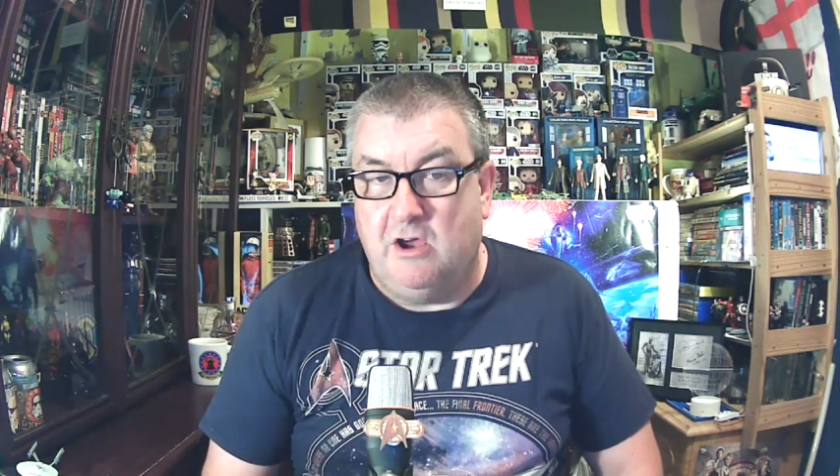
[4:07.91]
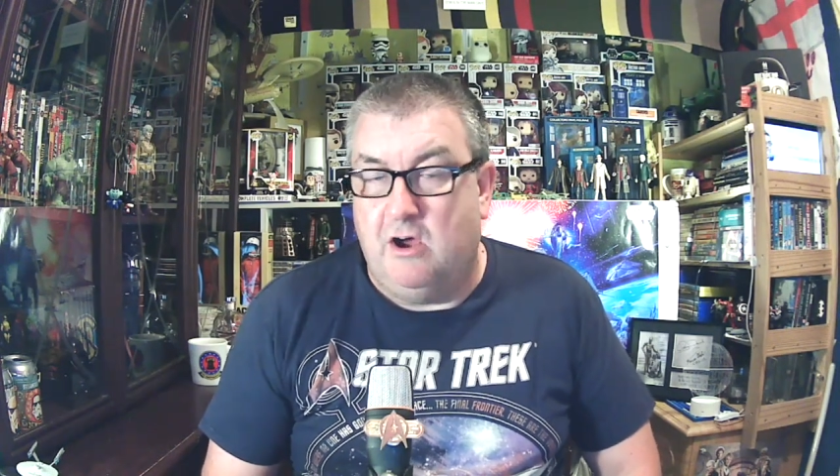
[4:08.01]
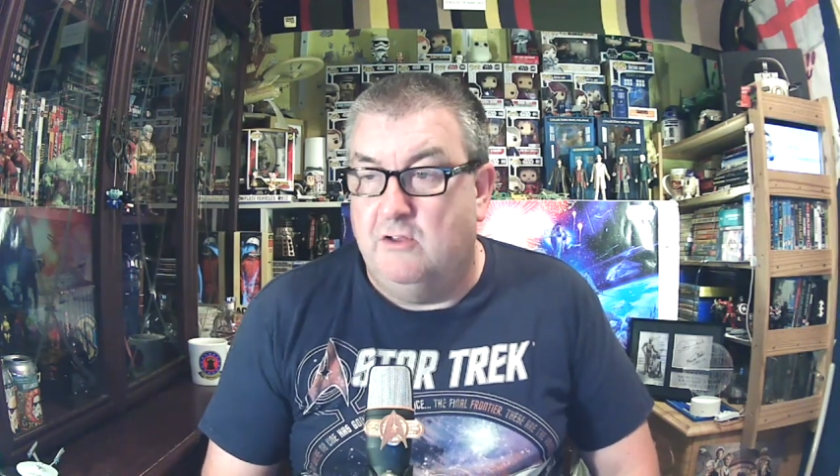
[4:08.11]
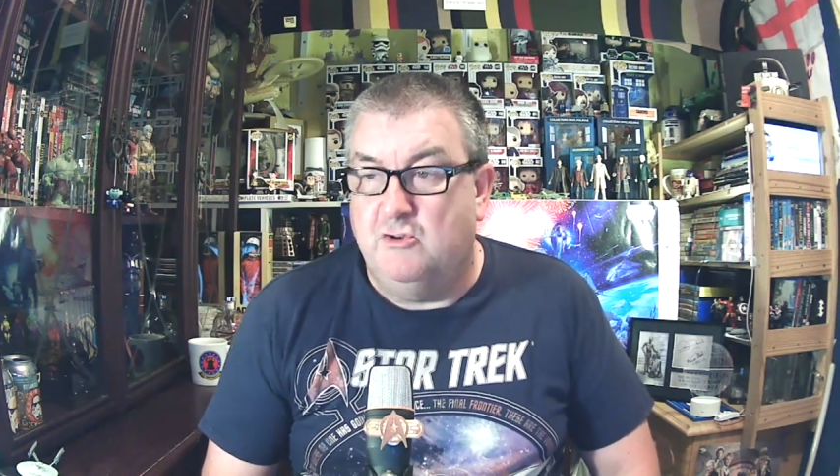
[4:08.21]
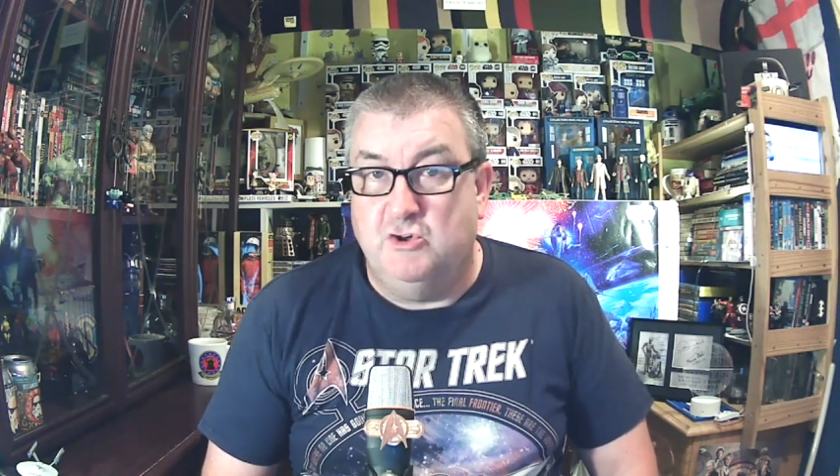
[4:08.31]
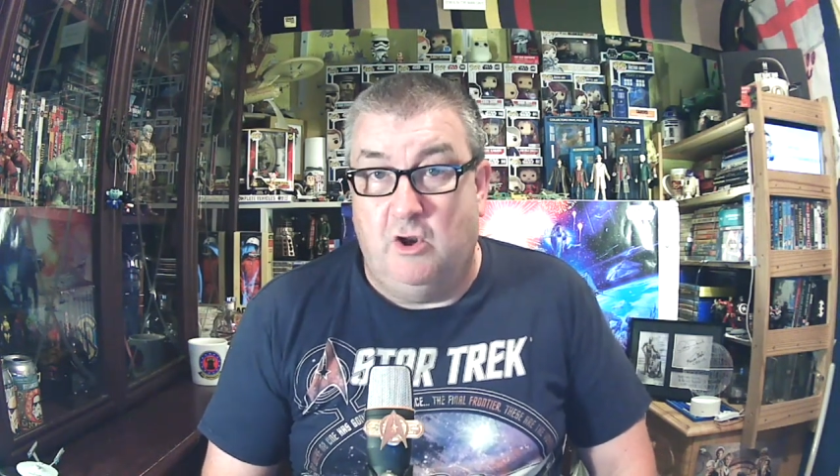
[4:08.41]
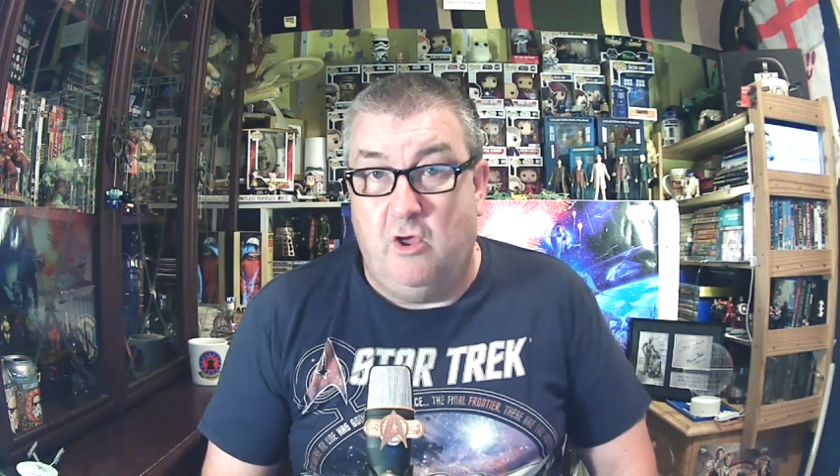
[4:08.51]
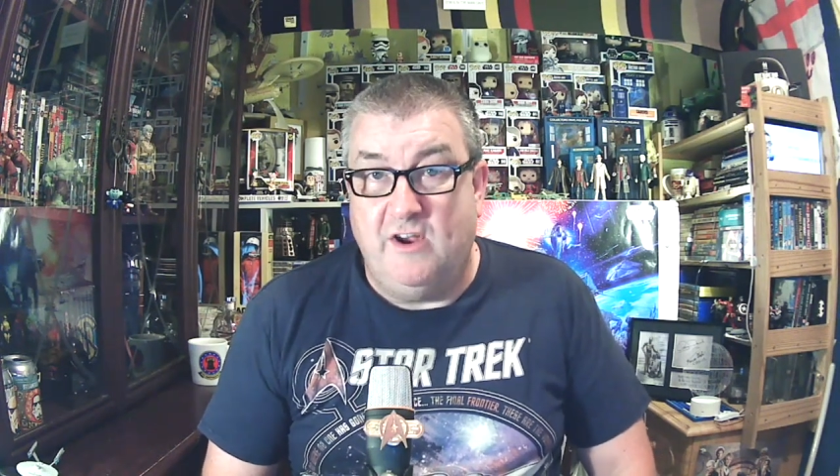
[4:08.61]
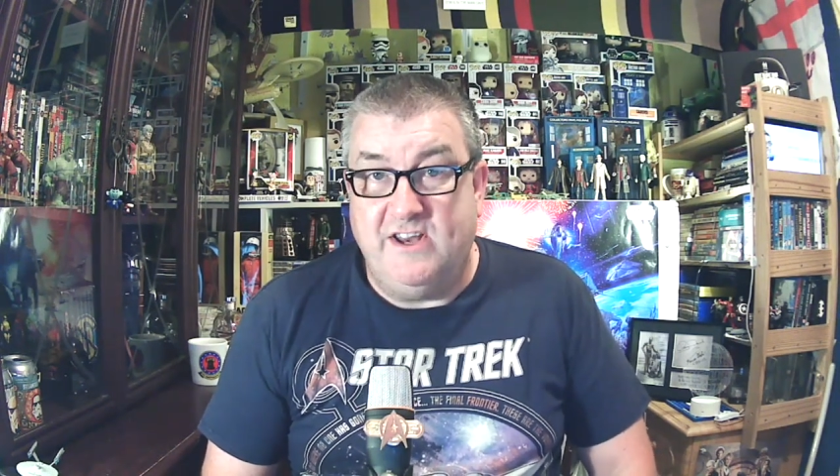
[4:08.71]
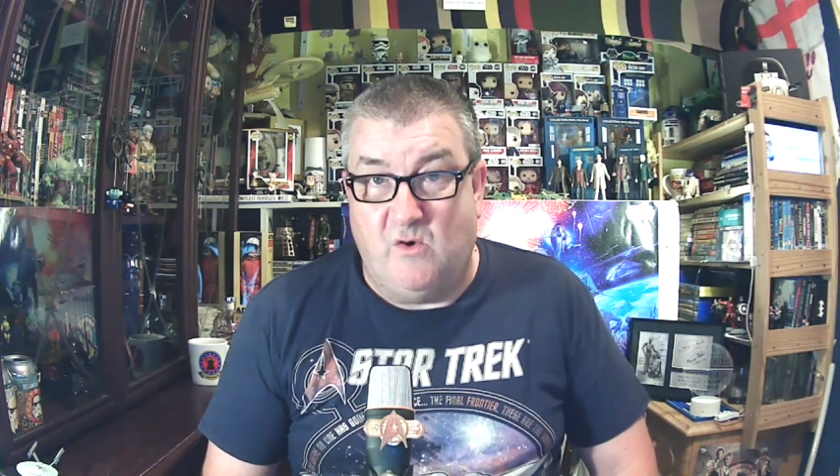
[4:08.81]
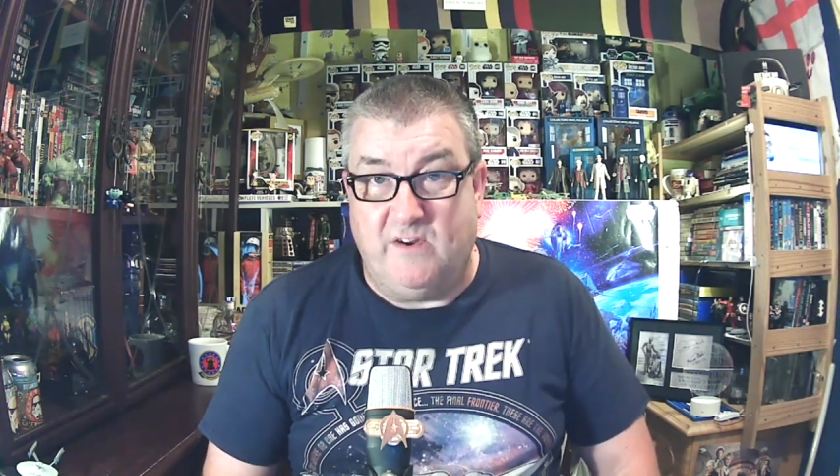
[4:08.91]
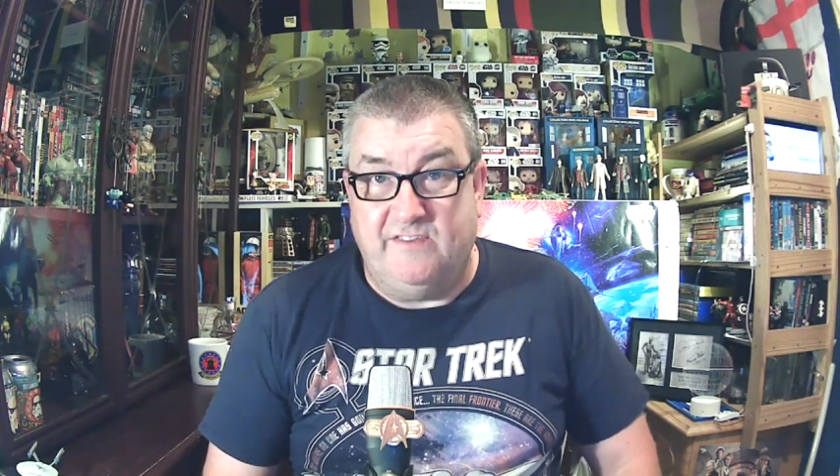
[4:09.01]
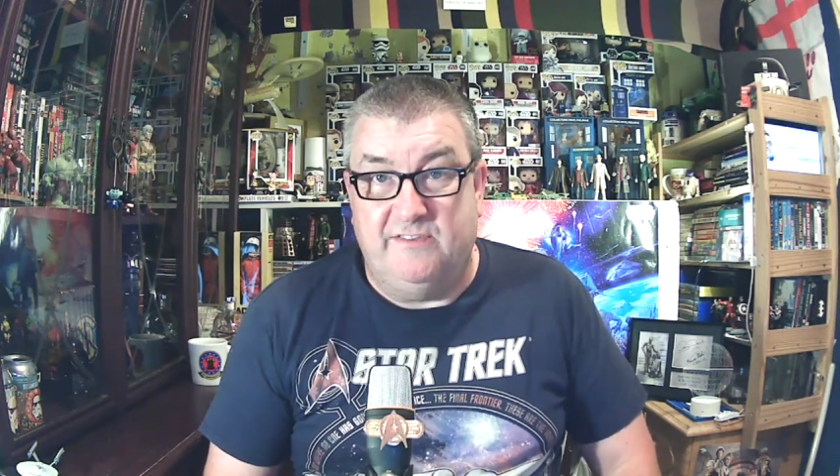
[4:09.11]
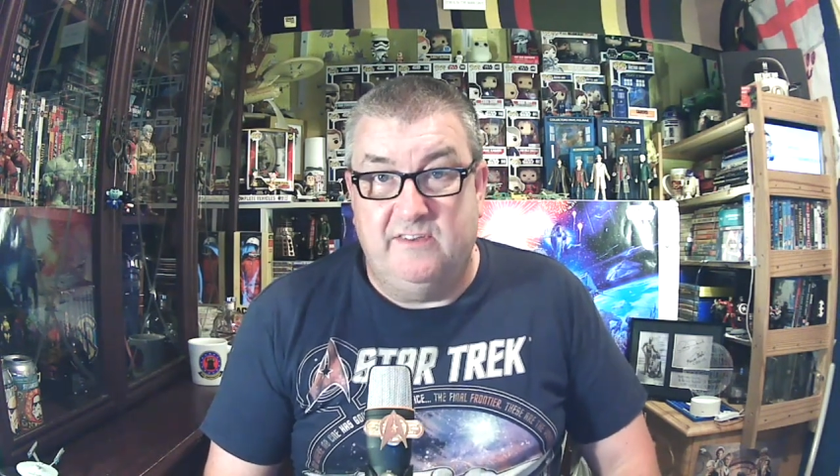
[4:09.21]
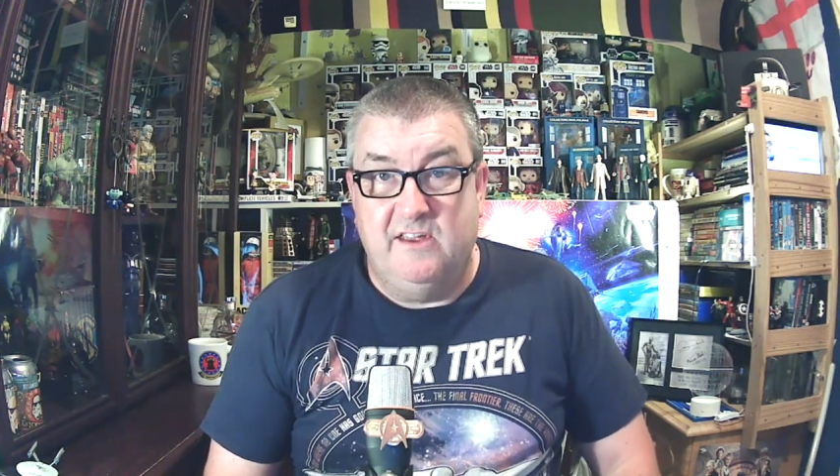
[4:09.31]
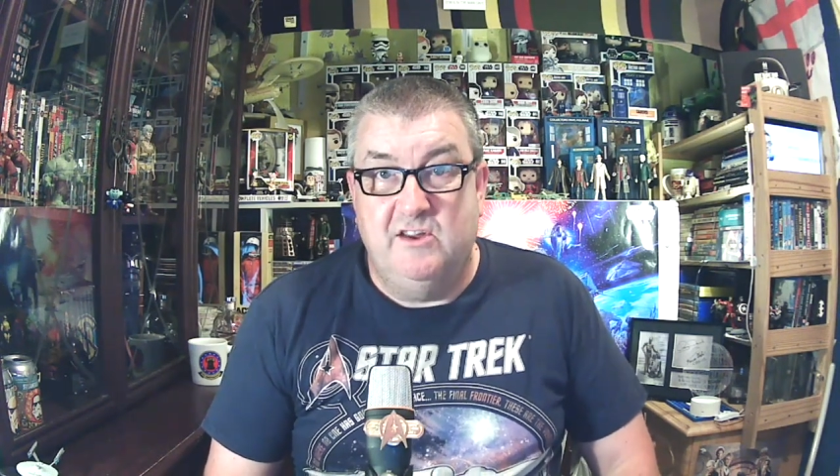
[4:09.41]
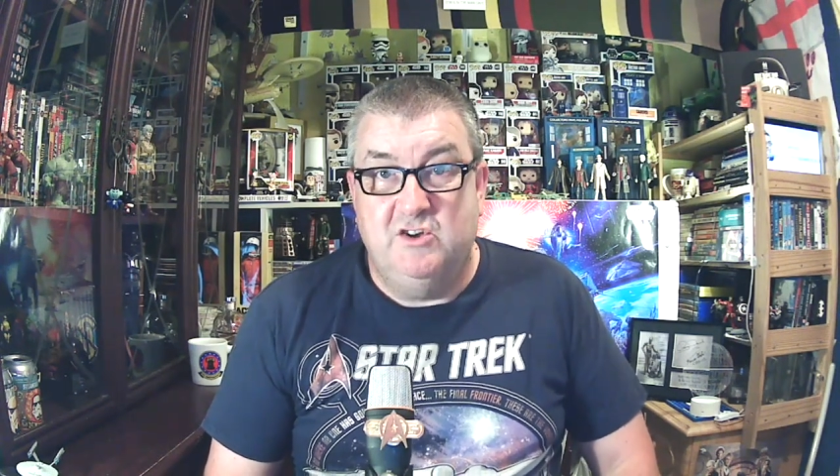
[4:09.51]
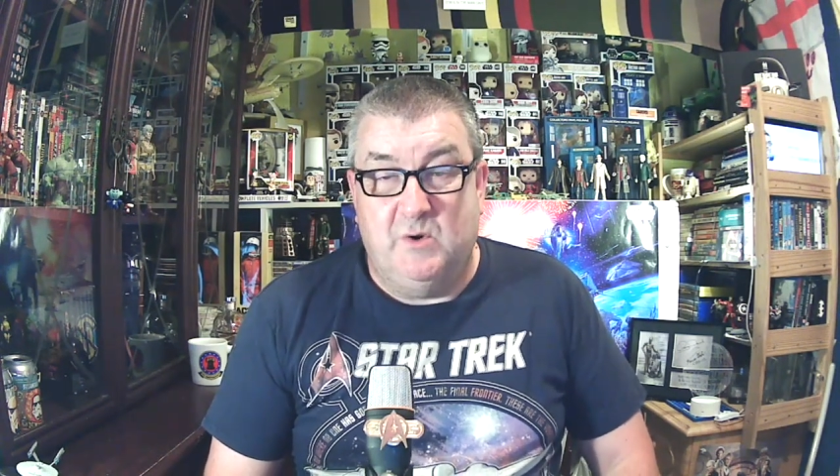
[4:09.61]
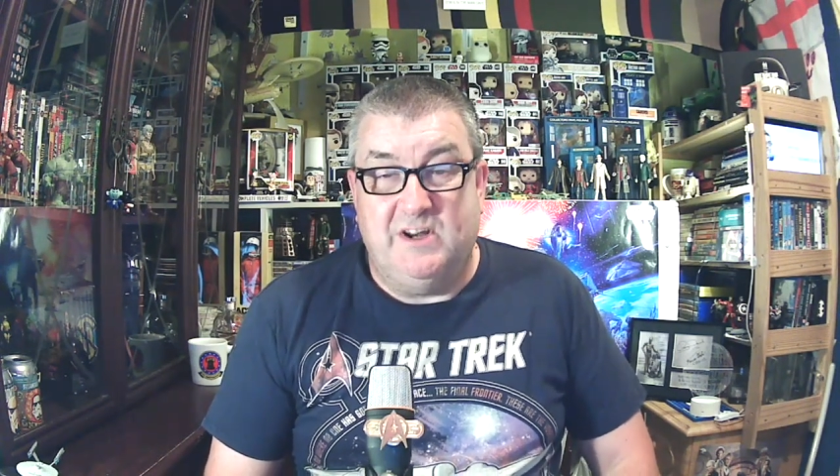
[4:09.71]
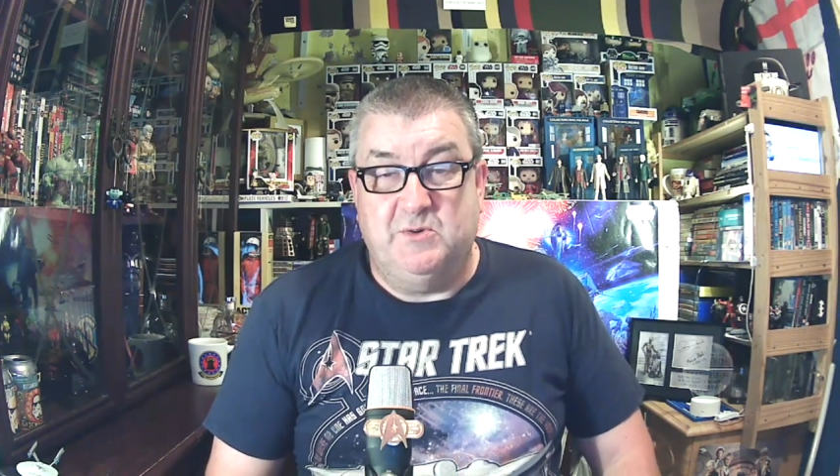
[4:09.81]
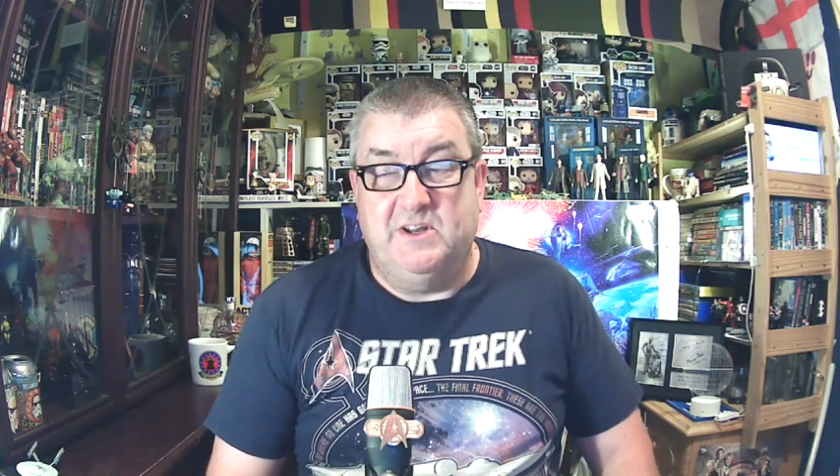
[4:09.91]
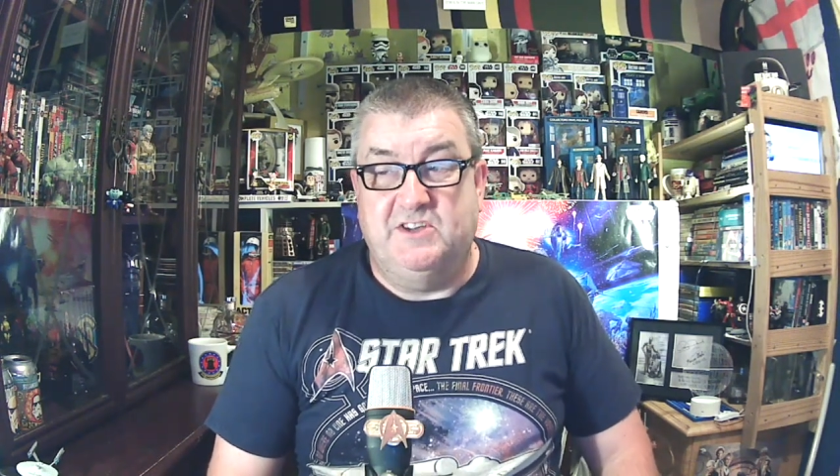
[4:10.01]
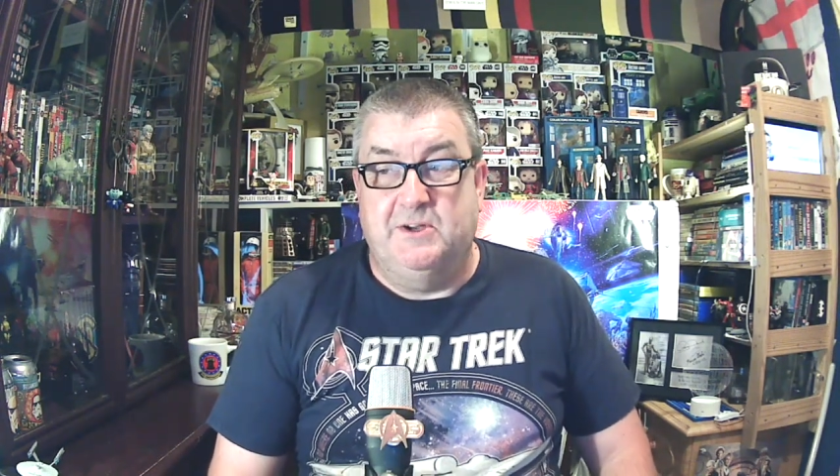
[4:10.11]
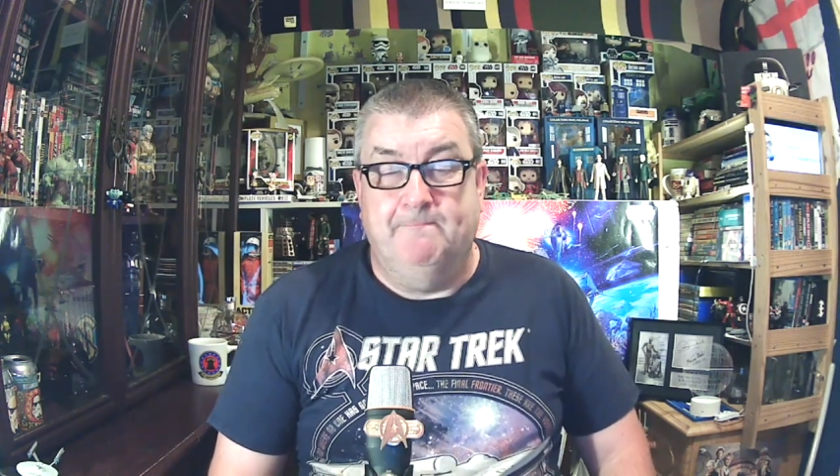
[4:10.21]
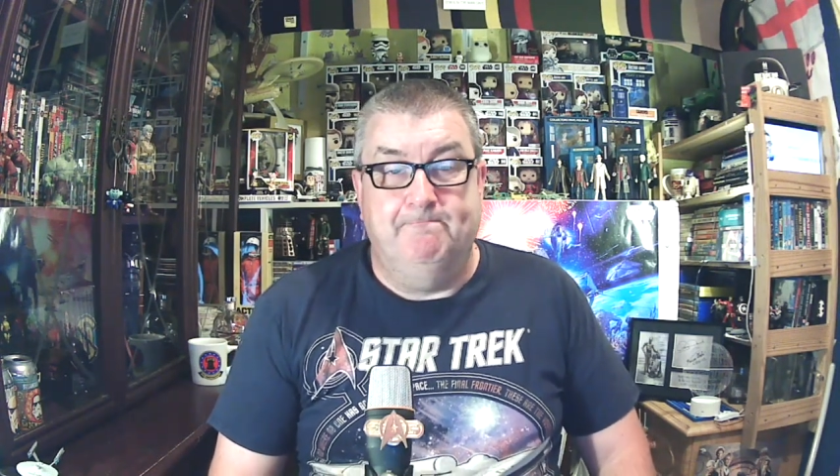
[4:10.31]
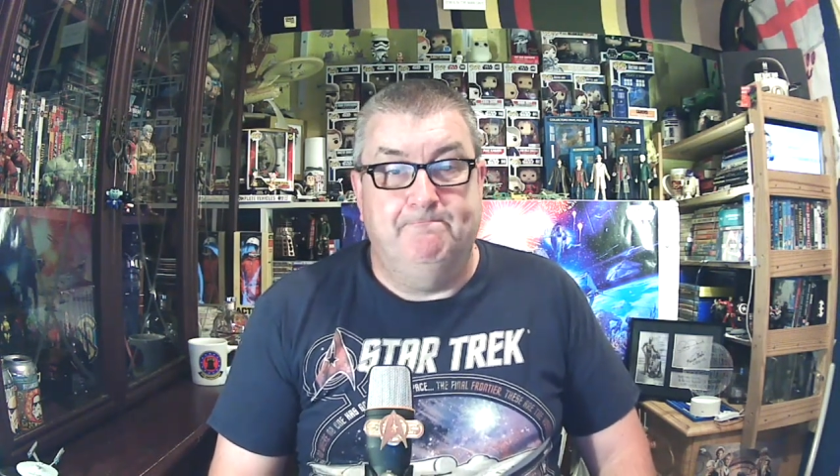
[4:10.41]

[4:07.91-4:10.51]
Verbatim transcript: on July 9th 2022